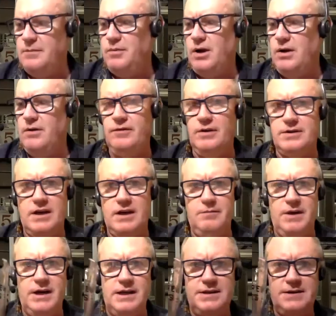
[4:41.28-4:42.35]
Braunfelser. I have my
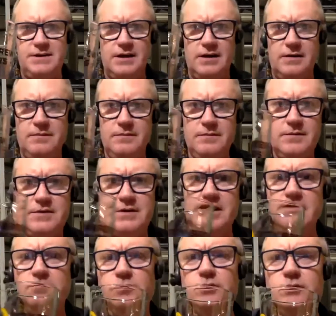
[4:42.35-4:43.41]
nice City
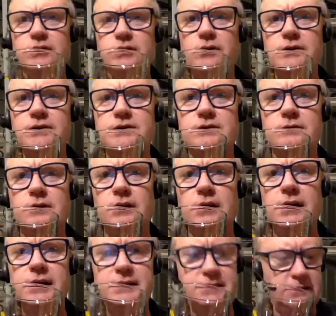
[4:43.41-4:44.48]
Brew Tours
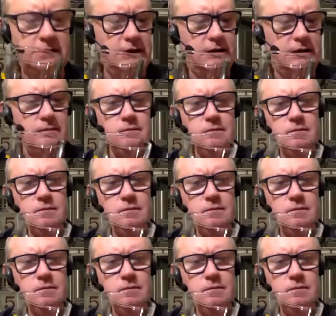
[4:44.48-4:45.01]
glass today.